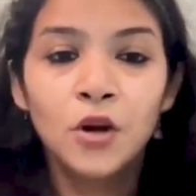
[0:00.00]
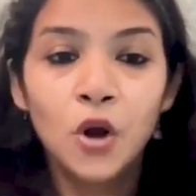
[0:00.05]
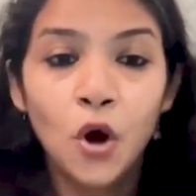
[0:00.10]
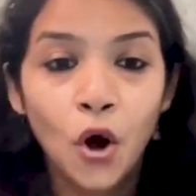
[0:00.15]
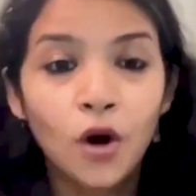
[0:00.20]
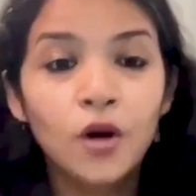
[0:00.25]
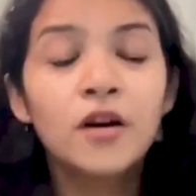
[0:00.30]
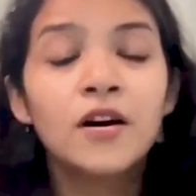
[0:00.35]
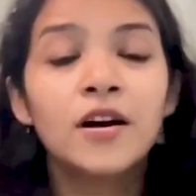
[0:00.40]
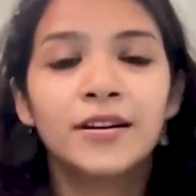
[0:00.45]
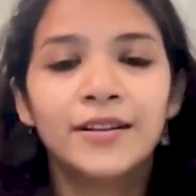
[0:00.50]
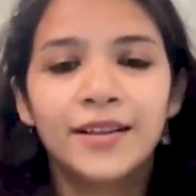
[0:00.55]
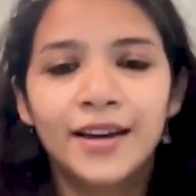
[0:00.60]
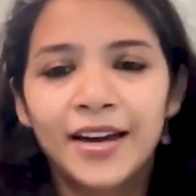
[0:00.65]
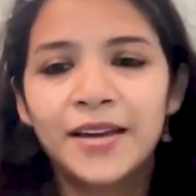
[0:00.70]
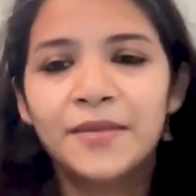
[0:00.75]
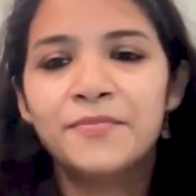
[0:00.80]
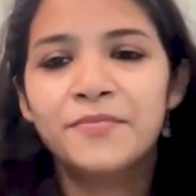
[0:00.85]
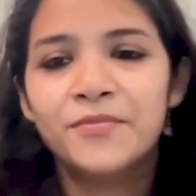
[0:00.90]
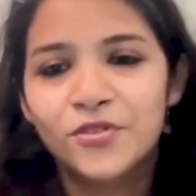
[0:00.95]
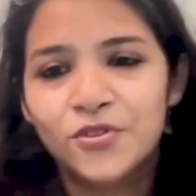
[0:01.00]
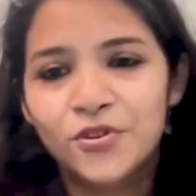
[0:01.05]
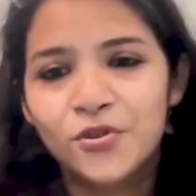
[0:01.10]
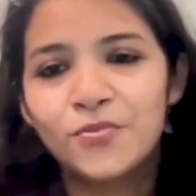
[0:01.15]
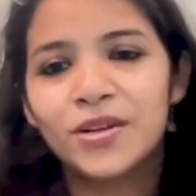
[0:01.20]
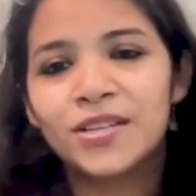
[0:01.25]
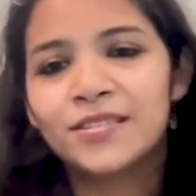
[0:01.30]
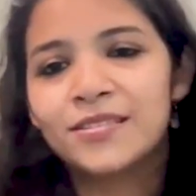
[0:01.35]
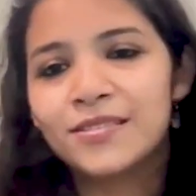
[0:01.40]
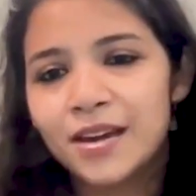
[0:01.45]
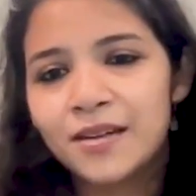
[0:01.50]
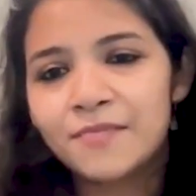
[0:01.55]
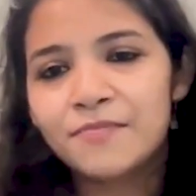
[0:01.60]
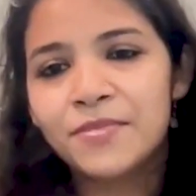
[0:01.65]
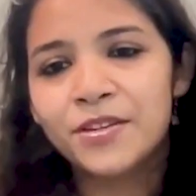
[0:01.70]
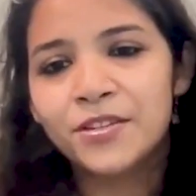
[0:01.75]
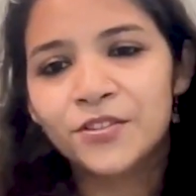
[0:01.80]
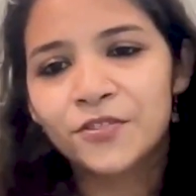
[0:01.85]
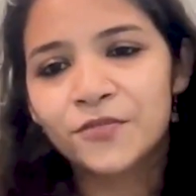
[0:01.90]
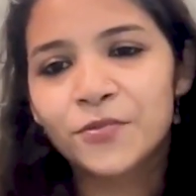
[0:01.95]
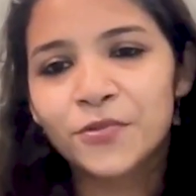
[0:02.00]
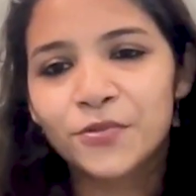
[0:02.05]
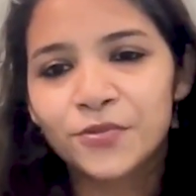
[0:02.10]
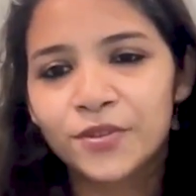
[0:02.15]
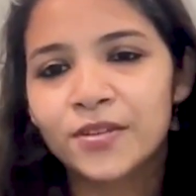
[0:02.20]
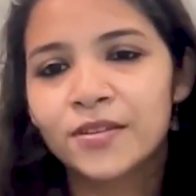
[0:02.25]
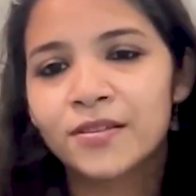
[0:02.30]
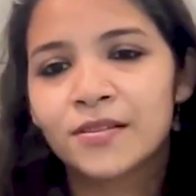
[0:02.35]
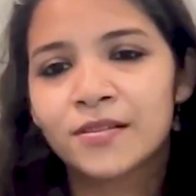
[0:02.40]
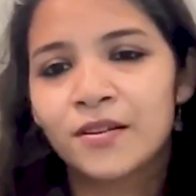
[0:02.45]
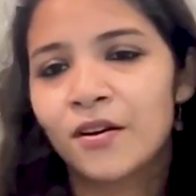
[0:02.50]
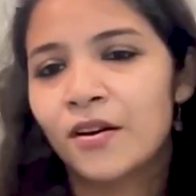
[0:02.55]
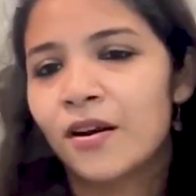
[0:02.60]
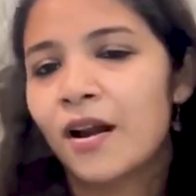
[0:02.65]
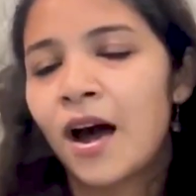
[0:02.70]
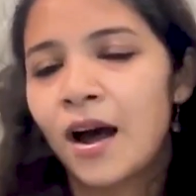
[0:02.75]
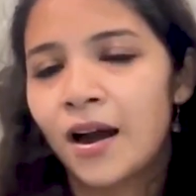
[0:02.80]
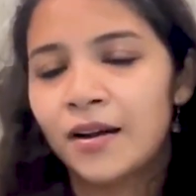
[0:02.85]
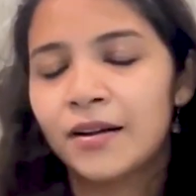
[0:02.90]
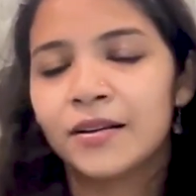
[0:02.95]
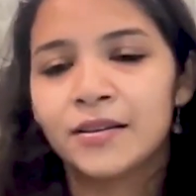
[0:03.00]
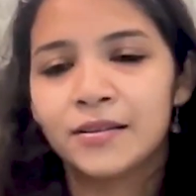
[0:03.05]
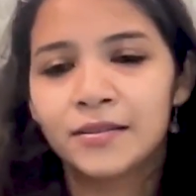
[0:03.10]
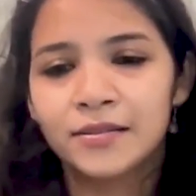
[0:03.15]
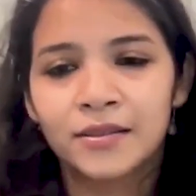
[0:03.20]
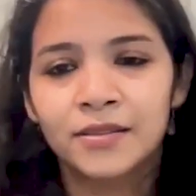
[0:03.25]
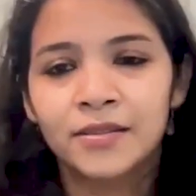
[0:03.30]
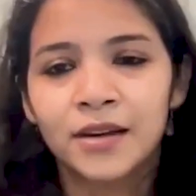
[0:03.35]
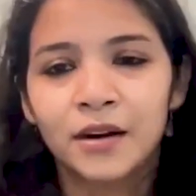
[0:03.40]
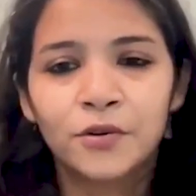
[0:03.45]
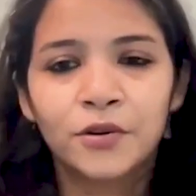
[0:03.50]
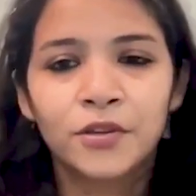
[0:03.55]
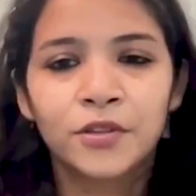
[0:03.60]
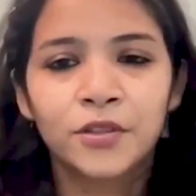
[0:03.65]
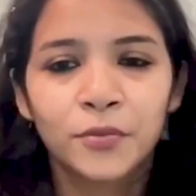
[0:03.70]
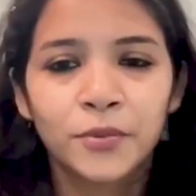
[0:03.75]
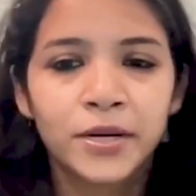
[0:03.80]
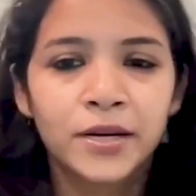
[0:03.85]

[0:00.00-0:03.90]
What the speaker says: longer time, once that piece of music or art is out in the